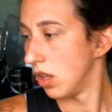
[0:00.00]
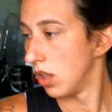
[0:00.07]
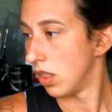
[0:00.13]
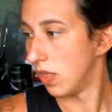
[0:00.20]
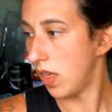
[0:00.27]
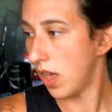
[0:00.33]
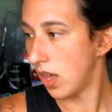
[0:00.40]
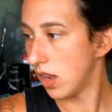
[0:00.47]

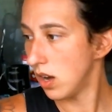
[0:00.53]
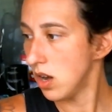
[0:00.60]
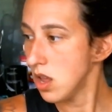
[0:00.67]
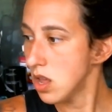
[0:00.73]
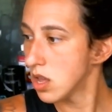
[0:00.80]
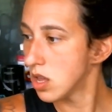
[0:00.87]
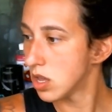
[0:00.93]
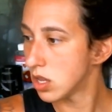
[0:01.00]
Then
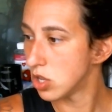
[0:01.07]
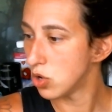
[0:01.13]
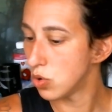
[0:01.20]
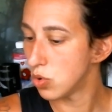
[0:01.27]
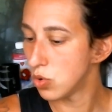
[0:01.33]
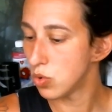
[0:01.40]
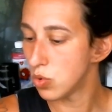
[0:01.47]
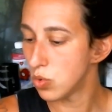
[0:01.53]

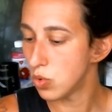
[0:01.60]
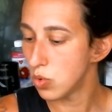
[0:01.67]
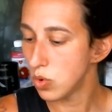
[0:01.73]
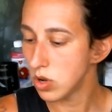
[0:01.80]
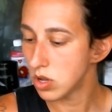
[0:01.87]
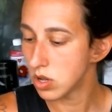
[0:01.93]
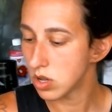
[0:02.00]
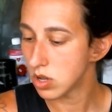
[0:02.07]
you,
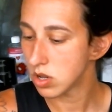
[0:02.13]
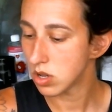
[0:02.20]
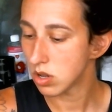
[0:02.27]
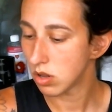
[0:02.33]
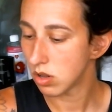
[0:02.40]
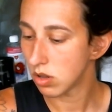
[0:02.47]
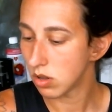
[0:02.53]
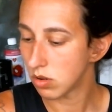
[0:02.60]

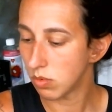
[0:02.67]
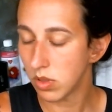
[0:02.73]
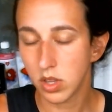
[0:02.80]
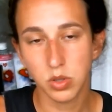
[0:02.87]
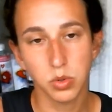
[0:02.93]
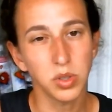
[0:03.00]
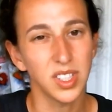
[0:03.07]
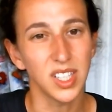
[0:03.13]
well,
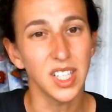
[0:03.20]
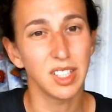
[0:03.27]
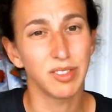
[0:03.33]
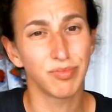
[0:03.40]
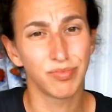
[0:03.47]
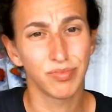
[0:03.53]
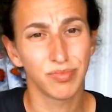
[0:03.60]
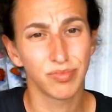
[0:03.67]
that's really it.
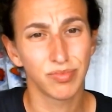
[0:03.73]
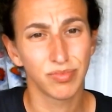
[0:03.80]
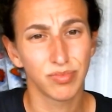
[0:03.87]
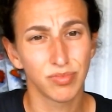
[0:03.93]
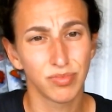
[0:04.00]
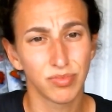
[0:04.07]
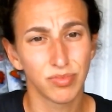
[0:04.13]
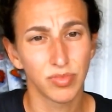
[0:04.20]

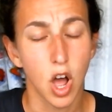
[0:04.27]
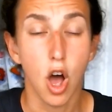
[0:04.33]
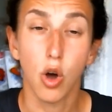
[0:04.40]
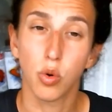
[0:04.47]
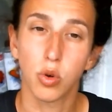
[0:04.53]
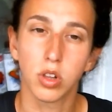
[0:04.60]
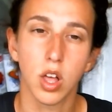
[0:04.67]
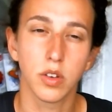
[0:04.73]
Oh,
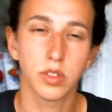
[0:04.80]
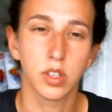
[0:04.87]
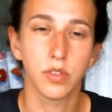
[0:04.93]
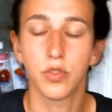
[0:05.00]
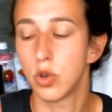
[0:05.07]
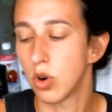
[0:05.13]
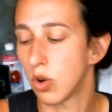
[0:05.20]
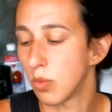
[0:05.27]
gloves if
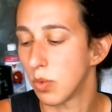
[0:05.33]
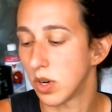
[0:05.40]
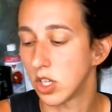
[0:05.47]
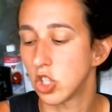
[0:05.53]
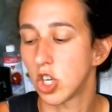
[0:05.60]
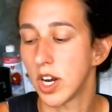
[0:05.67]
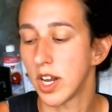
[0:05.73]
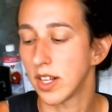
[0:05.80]
you don't want to get
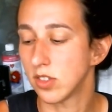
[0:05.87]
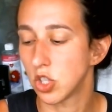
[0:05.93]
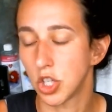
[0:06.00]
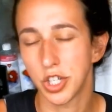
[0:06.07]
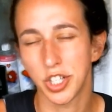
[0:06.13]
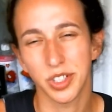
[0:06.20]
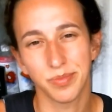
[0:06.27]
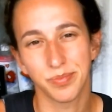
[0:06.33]
your hands
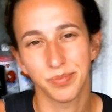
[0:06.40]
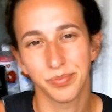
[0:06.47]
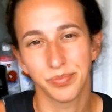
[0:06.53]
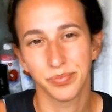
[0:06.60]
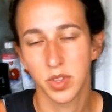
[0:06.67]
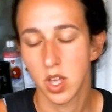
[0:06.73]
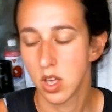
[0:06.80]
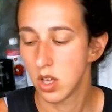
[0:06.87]
dirty.
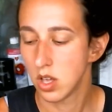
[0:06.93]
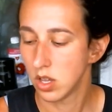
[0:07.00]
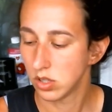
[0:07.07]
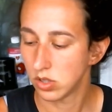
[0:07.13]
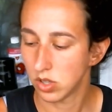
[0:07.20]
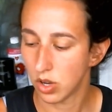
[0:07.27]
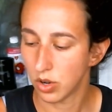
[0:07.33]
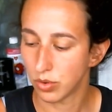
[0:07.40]

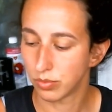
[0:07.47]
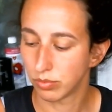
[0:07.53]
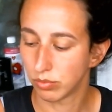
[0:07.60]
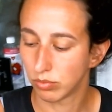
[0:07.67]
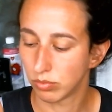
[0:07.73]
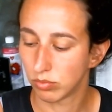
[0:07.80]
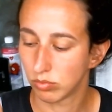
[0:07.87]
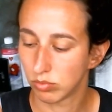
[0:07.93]
So
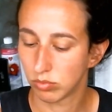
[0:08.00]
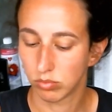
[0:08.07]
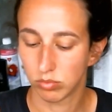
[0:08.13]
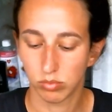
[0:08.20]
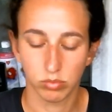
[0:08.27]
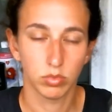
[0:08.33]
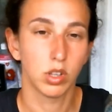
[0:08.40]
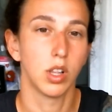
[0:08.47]

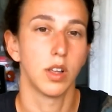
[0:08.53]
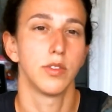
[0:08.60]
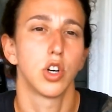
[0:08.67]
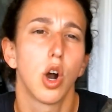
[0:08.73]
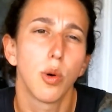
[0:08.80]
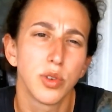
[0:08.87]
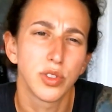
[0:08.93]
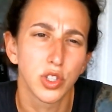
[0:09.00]
gloves are
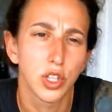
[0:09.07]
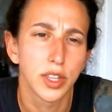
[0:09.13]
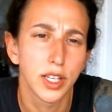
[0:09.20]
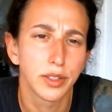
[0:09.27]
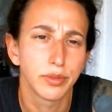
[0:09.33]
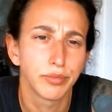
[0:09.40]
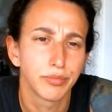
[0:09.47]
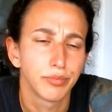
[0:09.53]
always a good
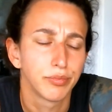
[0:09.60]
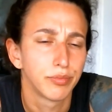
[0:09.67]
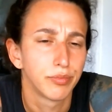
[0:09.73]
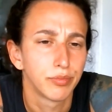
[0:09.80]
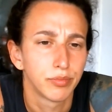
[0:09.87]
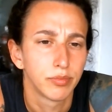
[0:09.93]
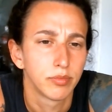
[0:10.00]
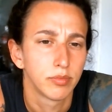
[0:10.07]
thing.
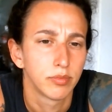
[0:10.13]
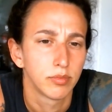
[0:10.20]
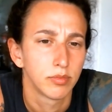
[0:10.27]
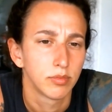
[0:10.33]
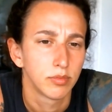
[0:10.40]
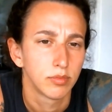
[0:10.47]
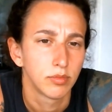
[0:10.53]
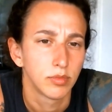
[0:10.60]

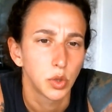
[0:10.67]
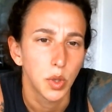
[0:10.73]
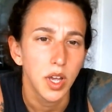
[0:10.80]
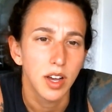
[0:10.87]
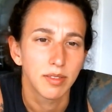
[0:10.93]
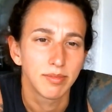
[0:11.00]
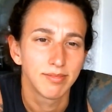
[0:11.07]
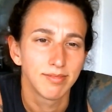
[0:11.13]
So
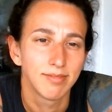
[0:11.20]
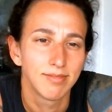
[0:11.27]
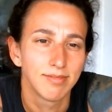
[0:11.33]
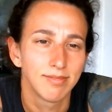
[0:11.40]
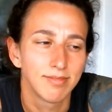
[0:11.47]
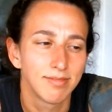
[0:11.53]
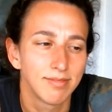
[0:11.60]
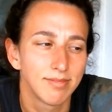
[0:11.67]
yeah,
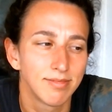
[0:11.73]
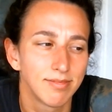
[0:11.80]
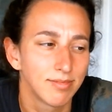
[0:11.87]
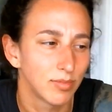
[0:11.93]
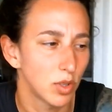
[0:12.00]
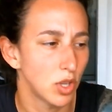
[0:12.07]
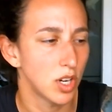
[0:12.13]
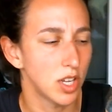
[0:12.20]

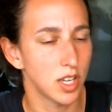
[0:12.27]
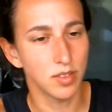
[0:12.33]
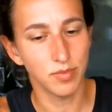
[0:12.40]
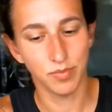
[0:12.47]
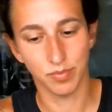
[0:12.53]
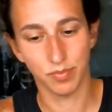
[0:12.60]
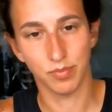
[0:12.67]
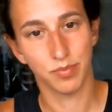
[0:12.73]
you need
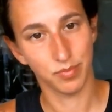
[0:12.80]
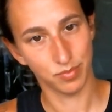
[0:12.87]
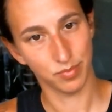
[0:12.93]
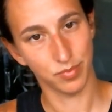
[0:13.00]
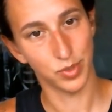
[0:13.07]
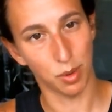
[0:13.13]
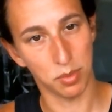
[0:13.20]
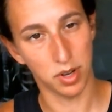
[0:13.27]

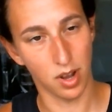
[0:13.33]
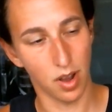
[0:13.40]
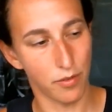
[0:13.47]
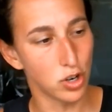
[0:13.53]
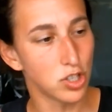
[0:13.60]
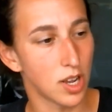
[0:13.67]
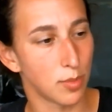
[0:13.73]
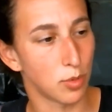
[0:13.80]
something to cover
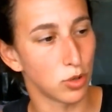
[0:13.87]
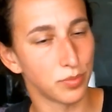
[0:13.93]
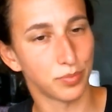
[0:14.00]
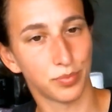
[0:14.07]
your table,